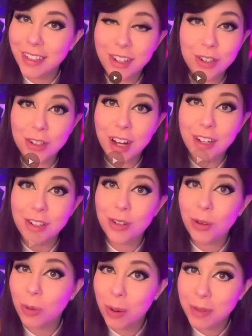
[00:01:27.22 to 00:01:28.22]

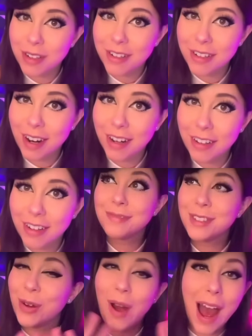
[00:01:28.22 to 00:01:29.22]
International Women's Day.
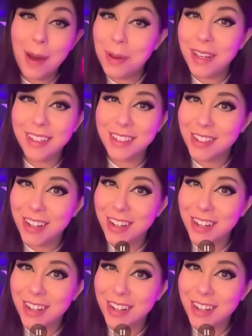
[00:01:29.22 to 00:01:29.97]
So happy Inter...